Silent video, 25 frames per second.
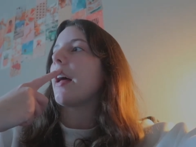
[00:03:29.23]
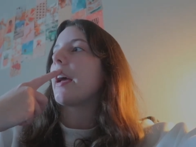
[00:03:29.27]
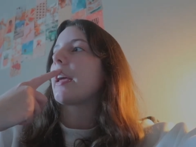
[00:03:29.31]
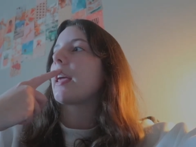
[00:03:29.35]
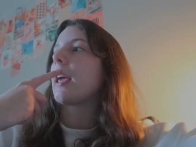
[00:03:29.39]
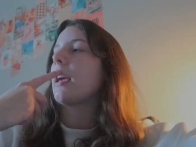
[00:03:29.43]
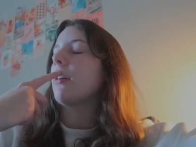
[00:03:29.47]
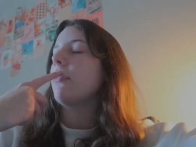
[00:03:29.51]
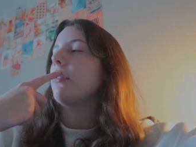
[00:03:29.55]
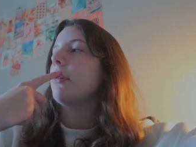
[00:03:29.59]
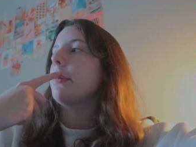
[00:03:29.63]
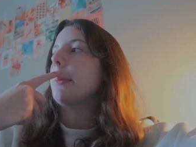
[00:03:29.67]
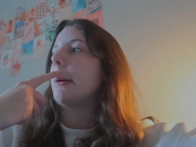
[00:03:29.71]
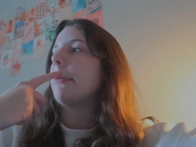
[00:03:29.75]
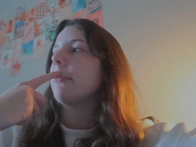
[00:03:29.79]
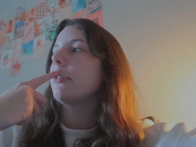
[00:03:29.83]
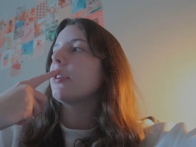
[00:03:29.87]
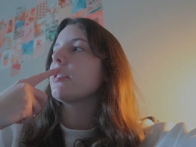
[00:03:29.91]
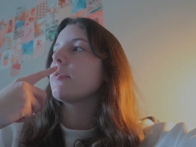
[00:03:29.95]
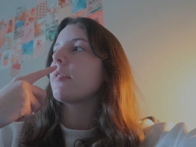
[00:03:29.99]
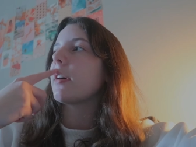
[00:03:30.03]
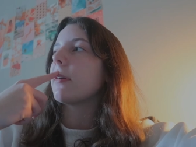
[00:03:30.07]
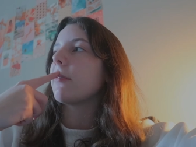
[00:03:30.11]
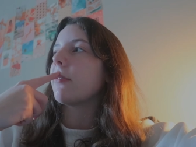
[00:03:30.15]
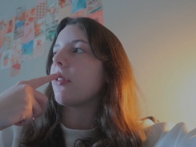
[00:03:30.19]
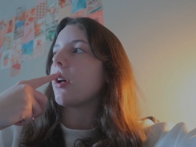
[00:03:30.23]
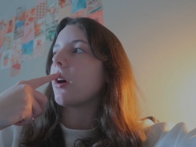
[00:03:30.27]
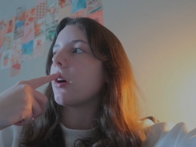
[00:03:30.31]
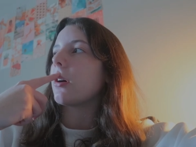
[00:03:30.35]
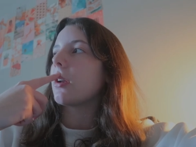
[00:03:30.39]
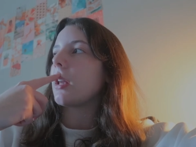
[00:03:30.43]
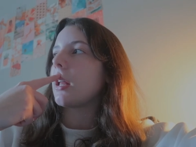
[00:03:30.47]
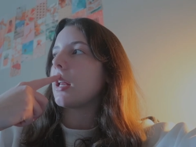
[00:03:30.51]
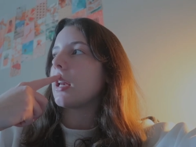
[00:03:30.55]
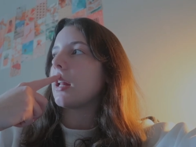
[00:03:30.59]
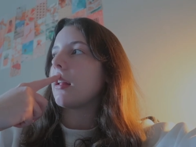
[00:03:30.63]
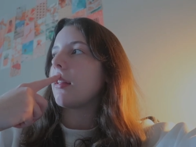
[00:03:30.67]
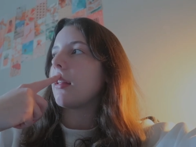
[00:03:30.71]
I can't remember if I
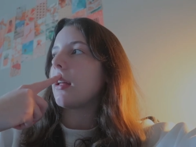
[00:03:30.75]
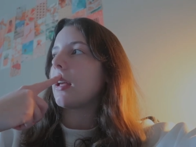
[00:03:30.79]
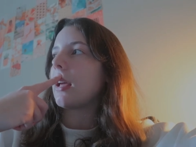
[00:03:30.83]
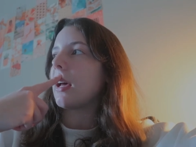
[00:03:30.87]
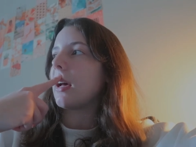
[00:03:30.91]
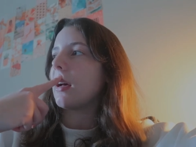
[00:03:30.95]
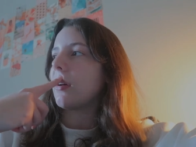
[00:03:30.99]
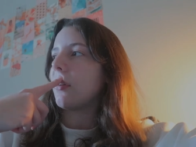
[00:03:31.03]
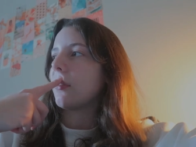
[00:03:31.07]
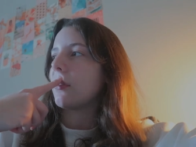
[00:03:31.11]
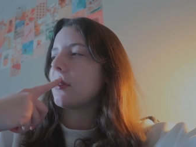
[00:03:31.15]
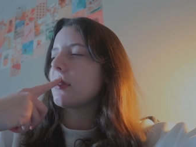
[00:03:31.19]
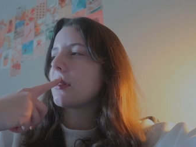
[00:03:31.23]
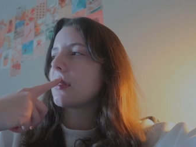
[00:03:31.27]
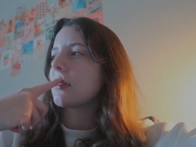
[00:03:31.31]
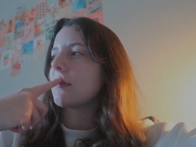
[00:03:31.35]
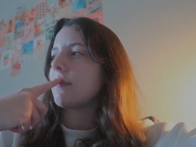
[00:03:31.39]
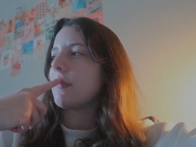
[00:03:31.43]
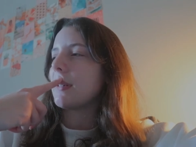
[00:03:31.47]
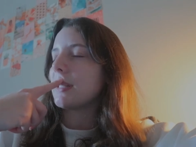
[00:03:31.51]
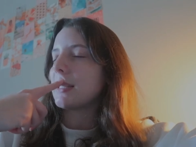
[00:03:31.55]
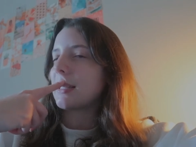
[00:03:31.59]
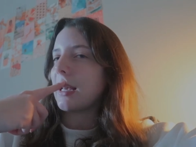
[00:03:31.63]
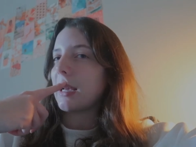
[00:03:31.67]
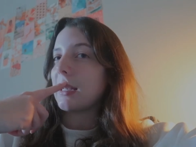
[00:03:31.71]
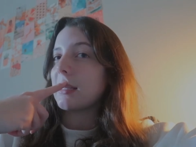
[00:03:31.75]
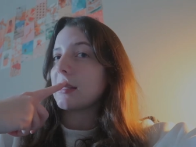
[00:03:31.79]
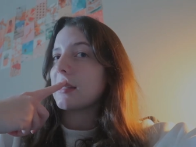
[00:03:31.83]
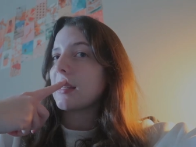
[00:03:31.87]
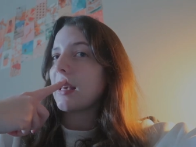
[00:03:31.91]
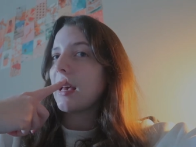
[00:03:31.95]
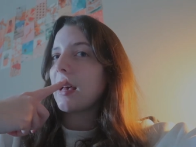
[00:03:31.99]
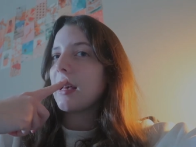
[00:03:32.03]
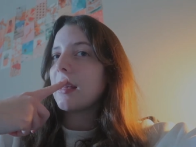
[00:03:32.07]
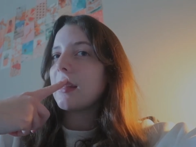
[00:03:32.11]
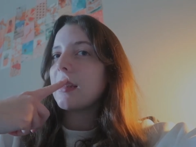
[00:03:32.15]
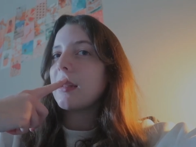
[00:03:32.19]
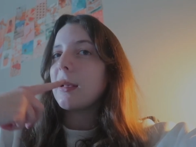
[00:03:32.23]
vlogged anything else besides
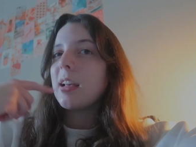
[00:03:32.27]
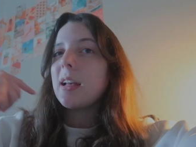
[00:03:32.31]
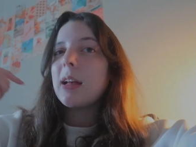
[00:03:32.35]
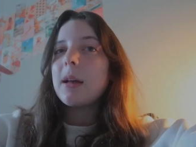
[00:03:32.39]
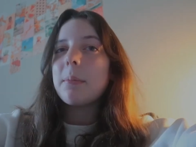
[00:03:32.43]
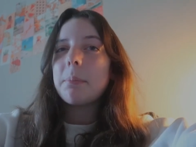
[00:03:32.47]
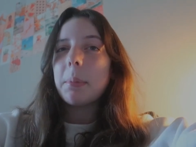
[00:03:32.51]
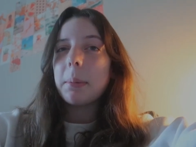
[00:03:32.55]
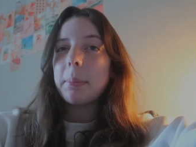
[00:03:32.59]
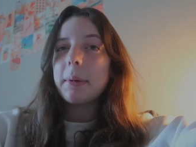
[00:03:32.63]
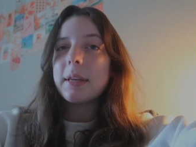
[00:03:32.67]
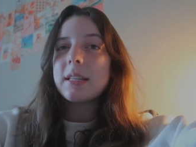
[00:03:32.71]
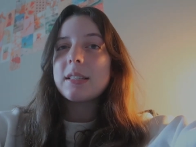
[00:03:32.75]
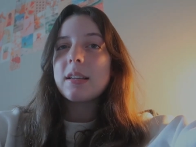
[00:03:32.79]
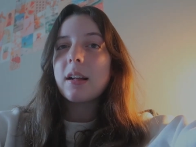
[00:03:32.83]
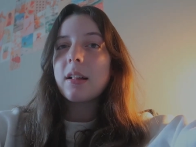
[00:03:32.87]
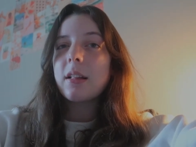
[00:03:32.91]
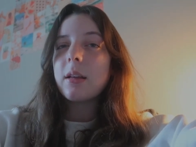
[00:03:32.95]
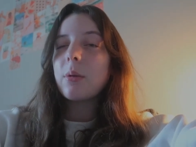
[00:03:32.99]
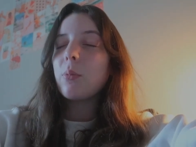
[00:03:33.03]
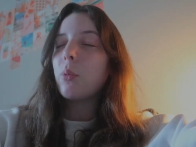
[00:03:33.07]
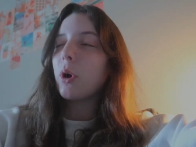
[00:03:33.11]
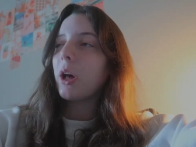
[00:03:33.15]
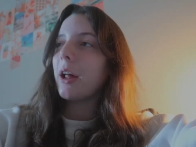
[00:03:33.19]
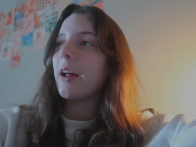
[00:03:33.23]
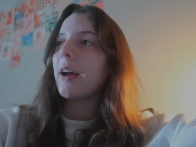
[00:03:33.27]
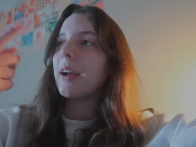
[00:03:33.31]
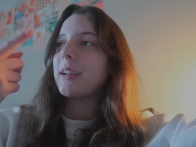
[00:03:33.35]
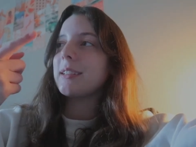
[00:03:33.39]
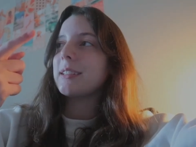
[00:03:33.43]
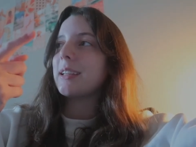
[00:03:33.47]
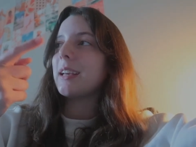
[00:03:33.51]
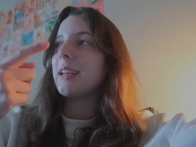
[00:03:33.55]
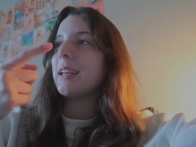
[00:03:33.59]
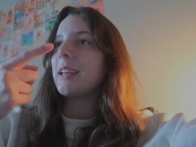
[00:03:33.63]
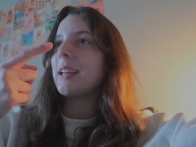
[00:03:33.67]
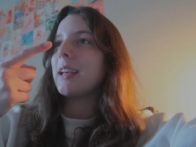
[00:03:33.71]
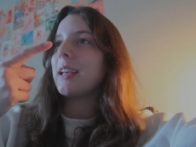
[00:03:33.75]
that, but basically what I
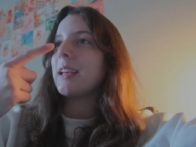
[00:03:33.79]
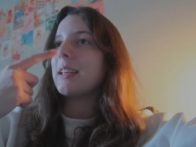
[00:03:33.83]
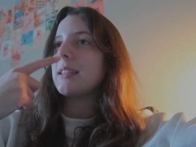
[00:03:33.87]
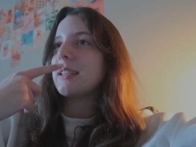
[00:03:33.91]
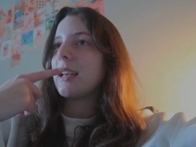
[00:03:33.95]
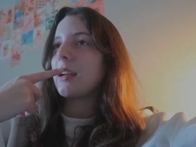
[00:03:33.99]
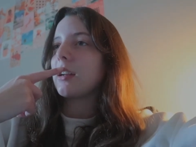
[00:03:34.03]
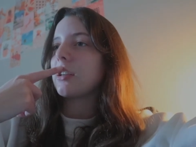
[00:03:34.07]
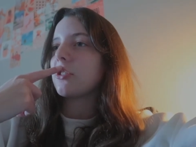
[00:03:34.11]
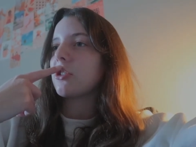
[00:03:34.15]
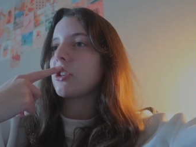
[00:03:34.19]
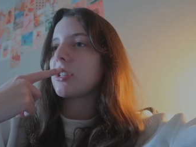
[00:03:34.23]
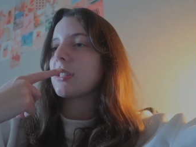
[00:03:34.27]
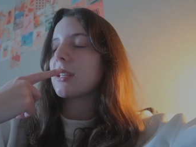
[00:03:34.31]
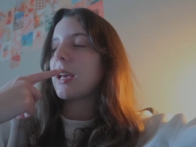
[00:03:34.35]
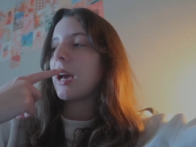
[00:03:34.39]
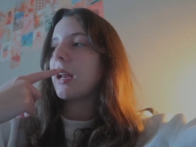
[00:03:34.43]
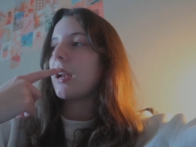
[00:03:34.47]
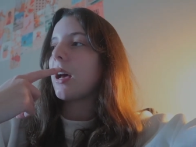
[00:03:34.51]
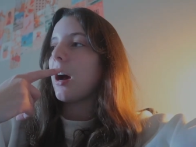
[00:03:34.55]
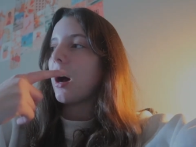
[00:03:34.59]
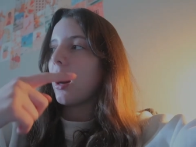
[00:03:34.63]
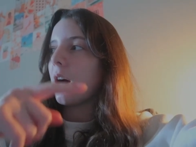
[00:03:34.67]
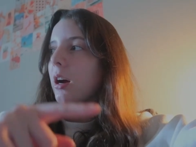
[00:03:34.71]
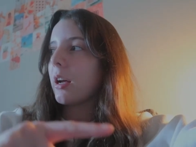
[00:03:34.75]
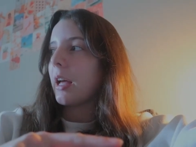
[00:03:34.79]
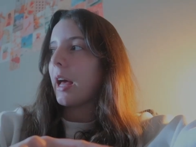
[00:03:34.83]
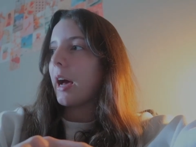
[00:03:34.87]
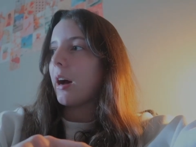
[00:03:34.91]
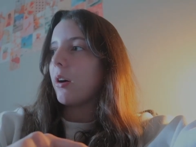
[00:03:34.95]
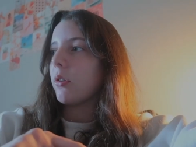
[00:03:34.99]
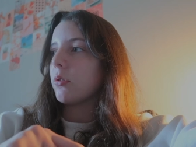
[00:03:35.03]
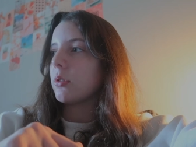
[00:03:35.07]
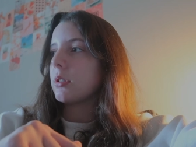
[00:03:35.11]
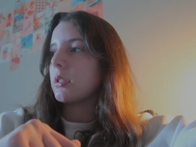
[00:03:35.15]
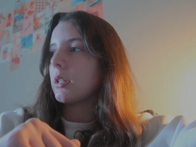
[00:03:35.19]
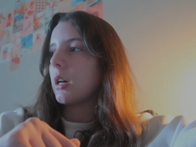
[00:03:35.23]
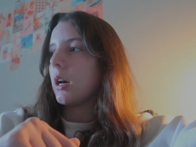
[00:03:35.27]
did is I just kind of hung
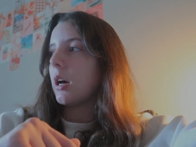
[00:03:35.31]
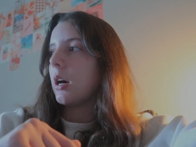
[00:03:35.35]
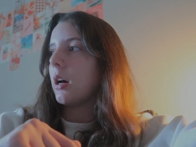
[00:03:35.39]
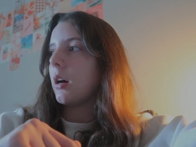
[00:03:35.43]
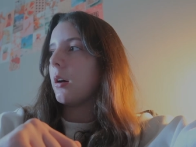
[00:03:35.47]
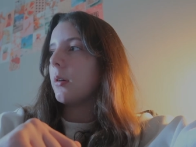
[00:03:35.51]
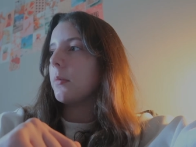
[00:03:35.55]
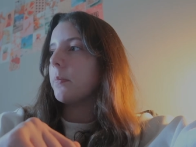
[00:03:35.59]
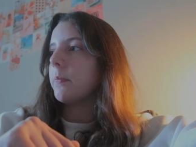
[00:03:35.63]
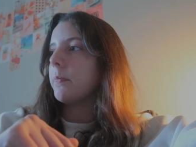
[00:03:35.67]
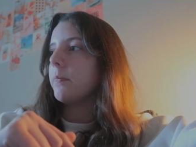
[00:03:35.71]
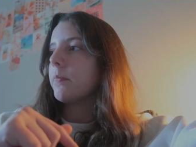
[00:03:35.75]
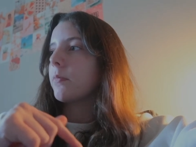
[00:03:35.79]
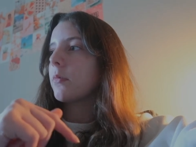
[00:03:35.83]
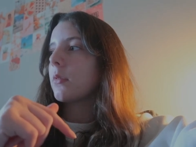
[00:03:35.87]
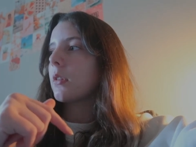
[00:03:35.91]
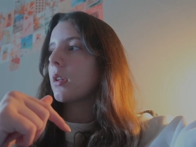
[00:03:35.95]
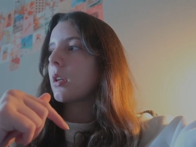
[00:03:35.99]
out. Um,